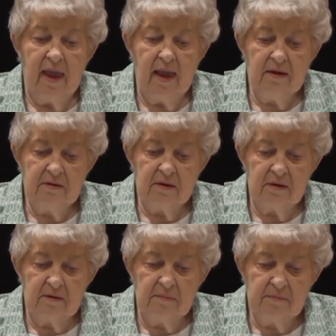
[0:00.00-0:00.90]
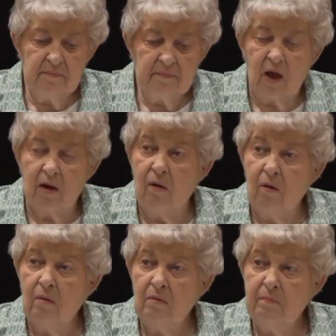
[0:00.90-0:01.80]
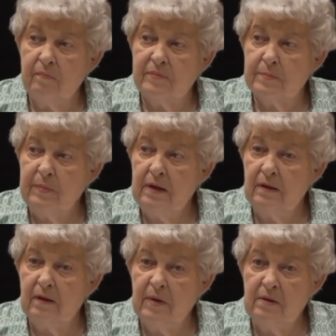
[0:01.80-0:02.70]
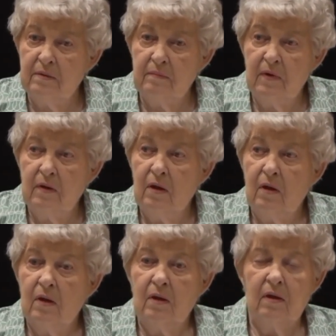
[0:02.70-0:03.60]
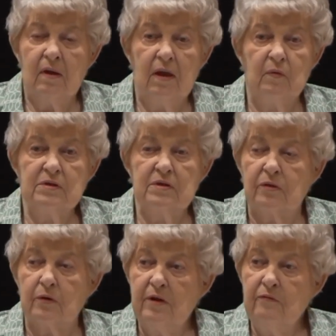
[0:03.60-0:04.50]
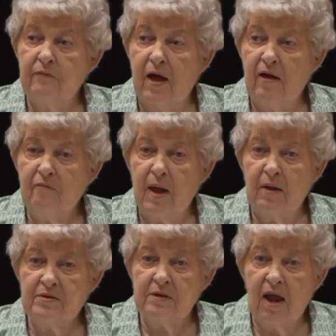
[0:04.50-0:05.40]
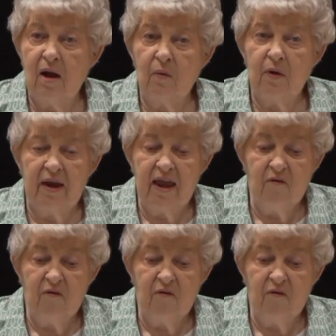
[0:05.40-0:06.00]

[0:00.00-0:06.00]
and um, all speed limit. It was 35 miles an hour